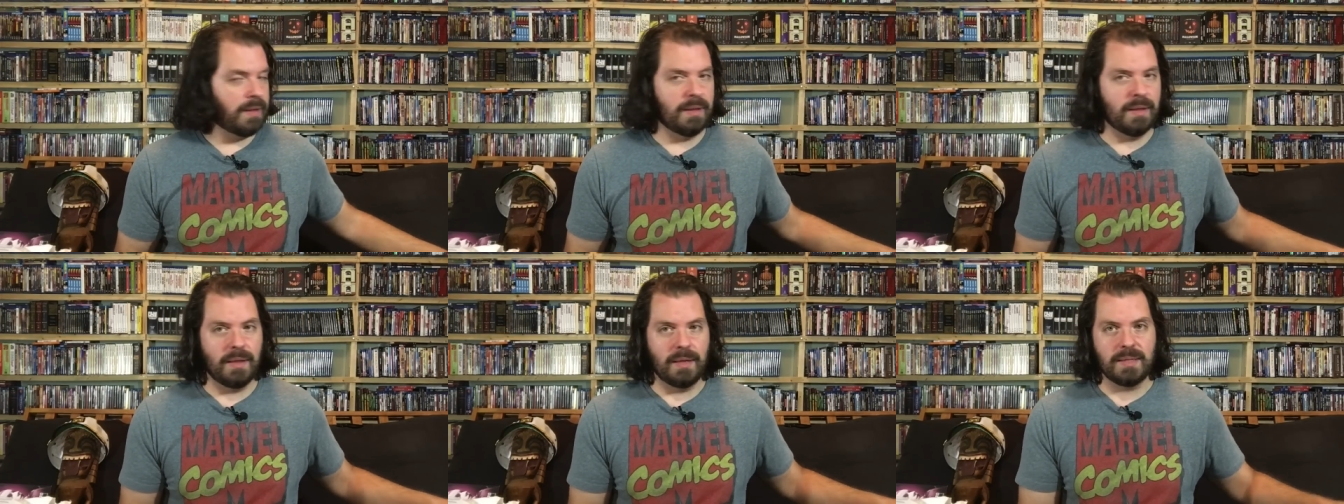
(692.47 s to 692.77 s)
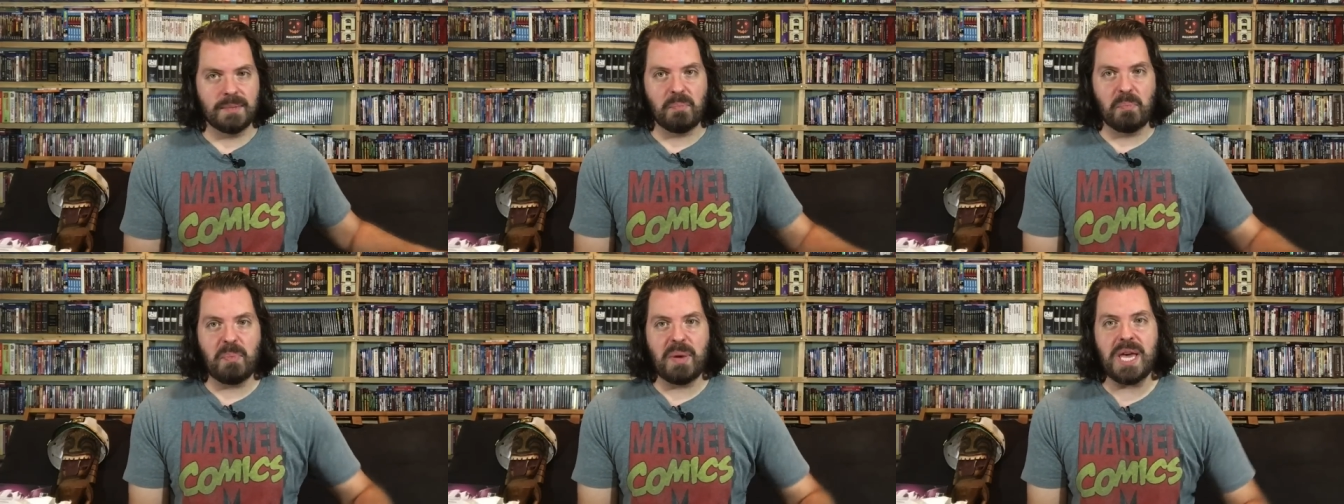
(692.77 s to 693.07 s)

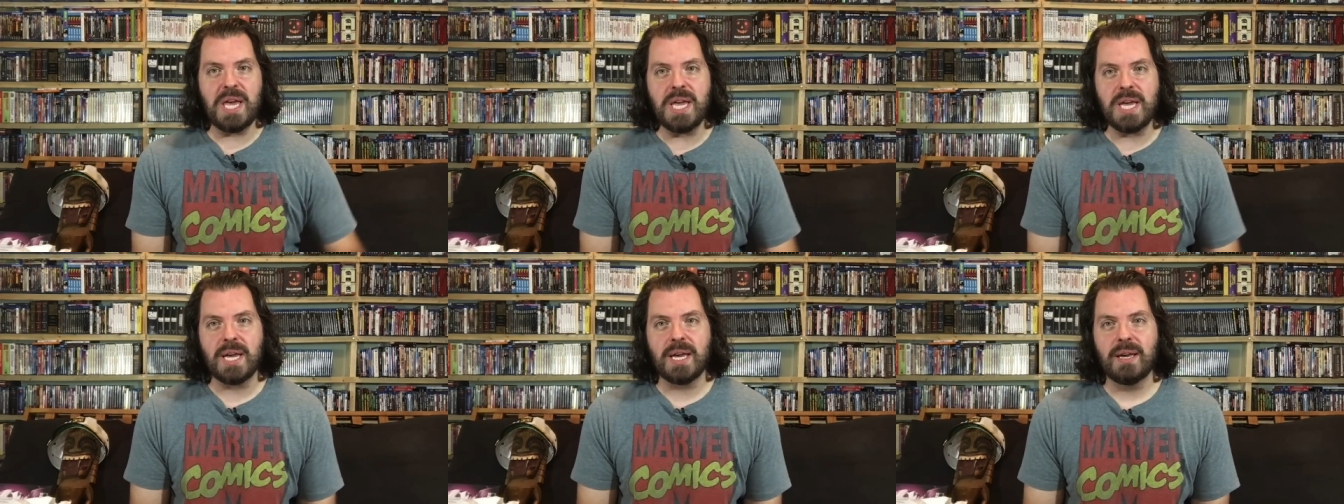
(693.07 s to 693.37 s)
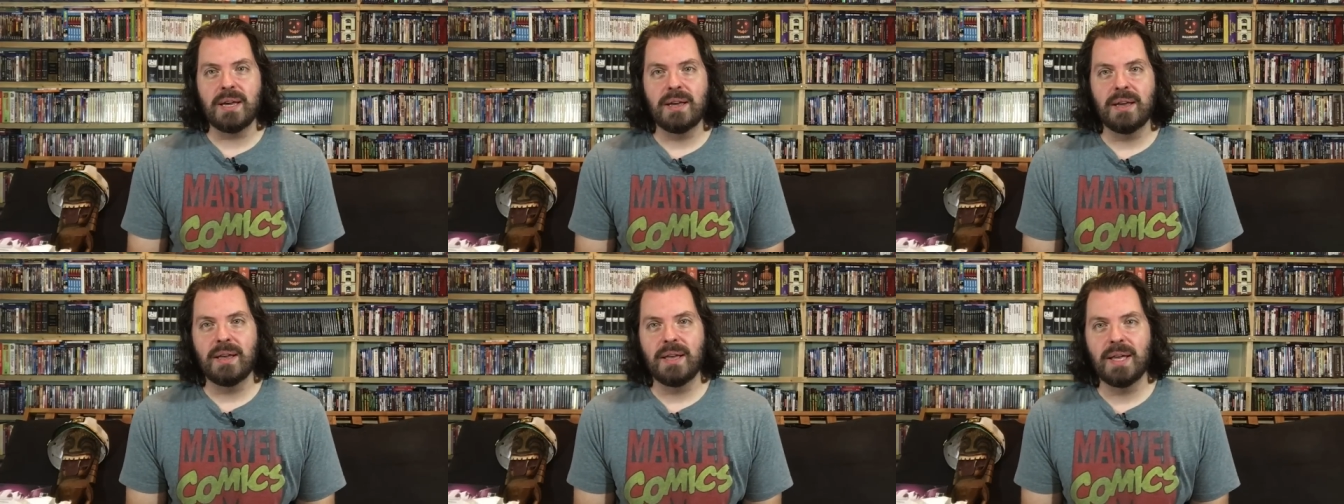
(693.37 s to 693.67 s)
It's
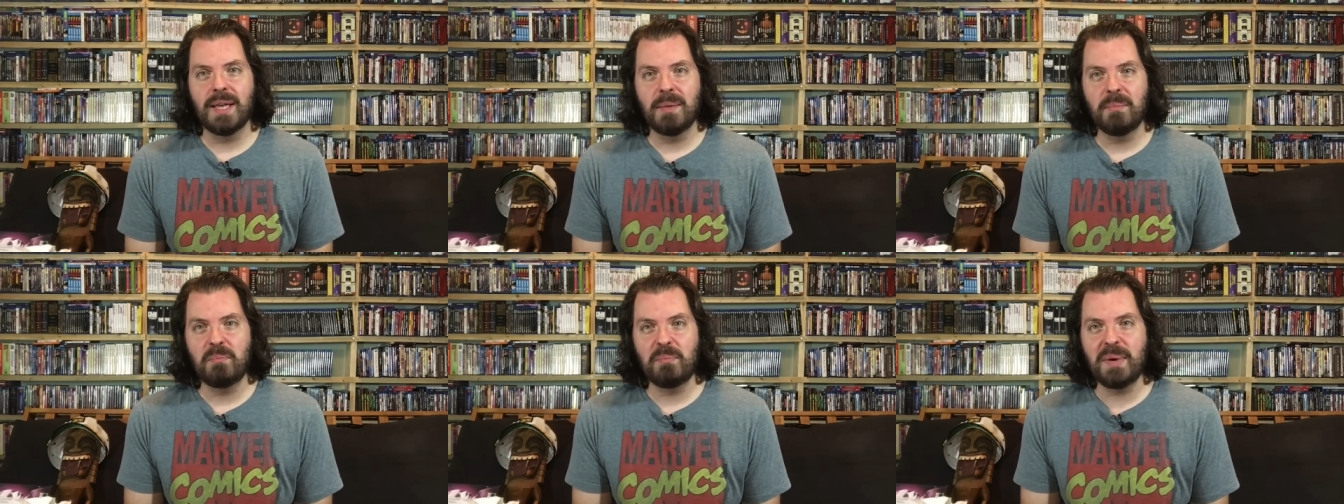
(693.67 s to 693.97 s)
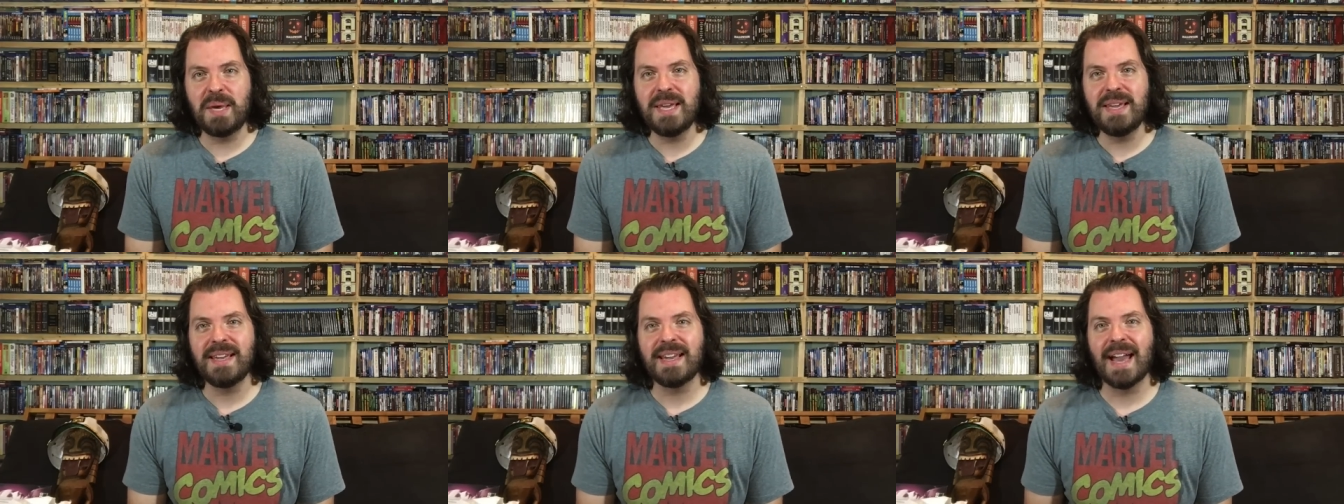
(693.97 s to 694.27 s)
peak
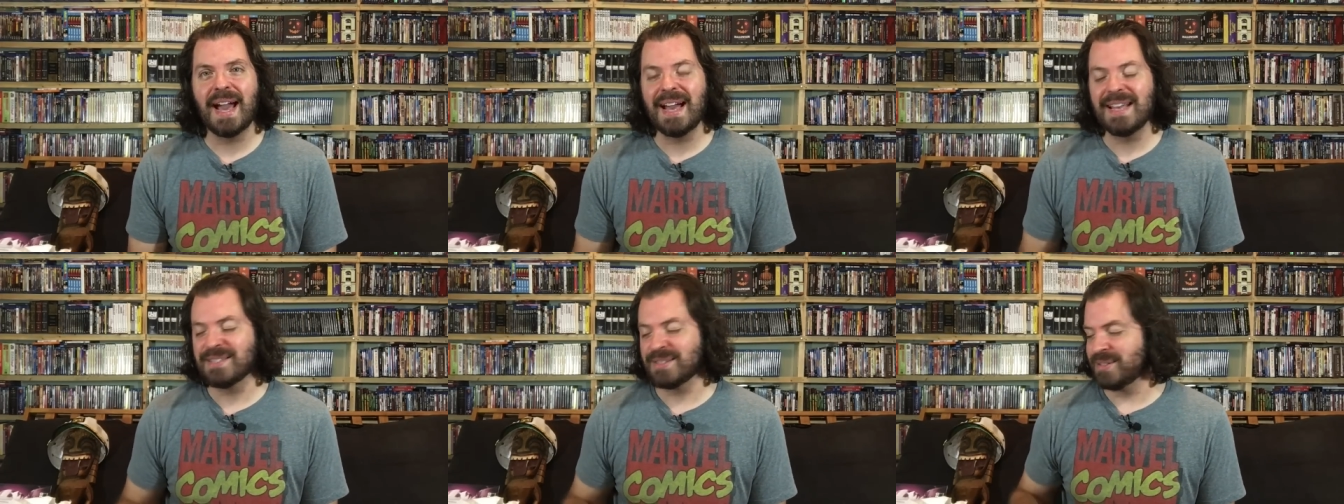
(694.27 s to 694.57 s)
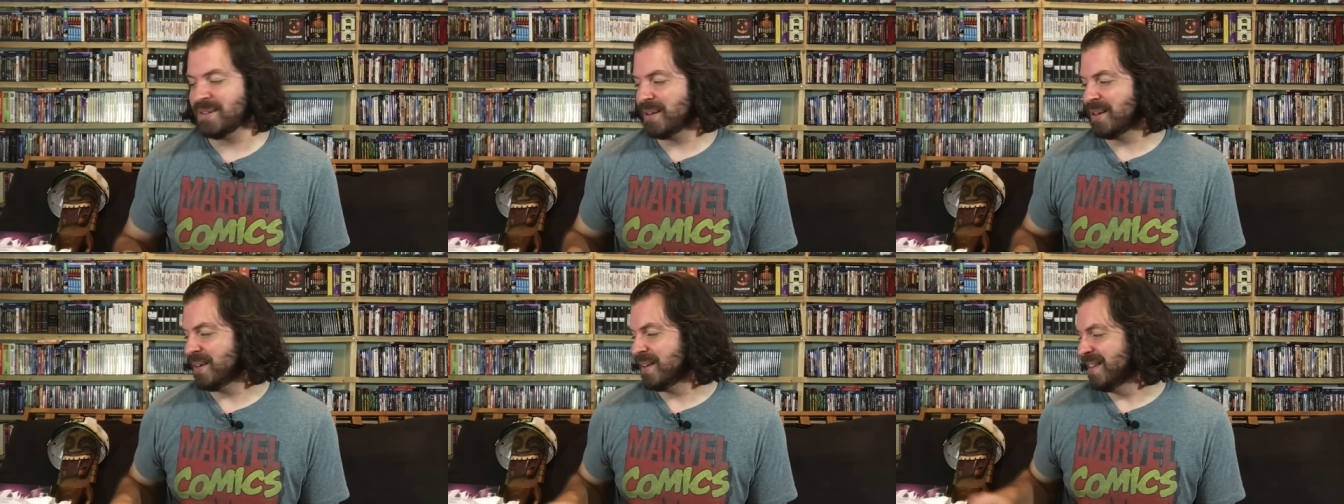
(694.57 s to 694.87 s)

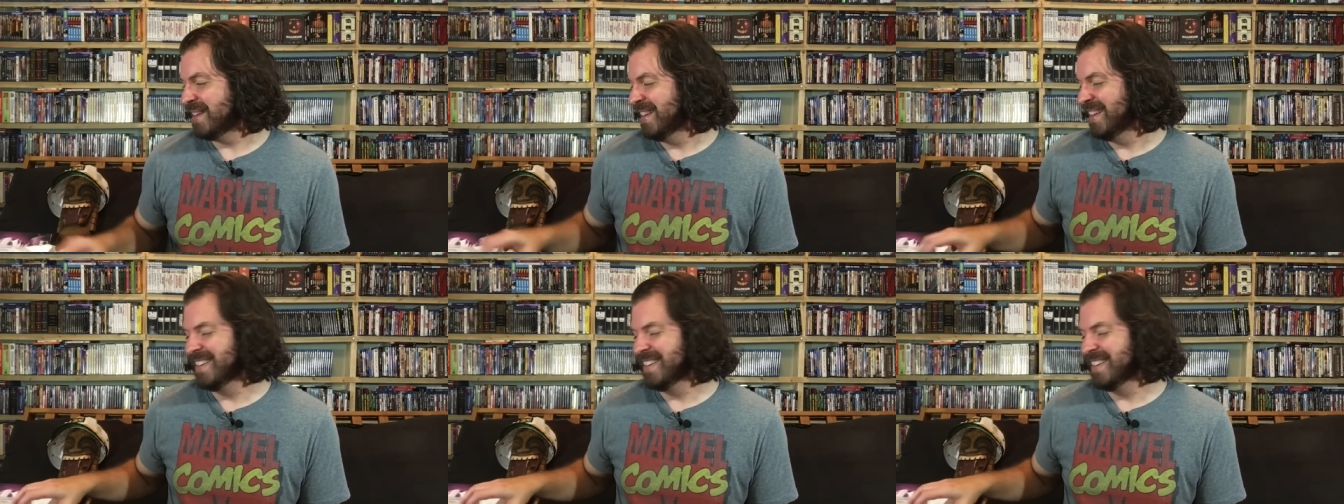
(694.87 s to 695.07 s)
Asner.